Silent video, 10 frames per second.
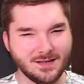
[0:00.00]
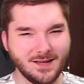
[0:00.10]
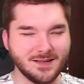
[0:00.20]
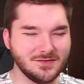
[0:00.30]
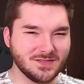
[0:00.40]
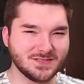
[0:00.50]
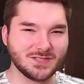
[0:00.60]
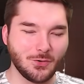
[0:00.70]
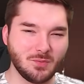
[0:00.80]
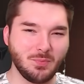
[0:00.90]
Yeah, you just
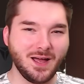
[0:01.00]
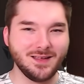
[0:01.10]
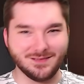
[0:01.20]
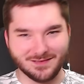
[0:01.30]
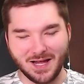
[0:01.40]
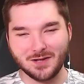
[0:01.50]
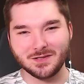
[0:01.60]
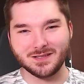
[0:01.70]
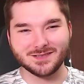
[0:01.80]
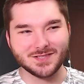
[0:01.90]
sold a bike. Now
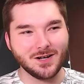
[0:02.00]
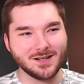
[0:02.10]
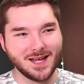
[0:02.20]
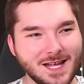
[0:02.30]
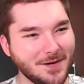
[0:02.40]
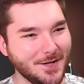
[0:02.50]
you're in a Saw game?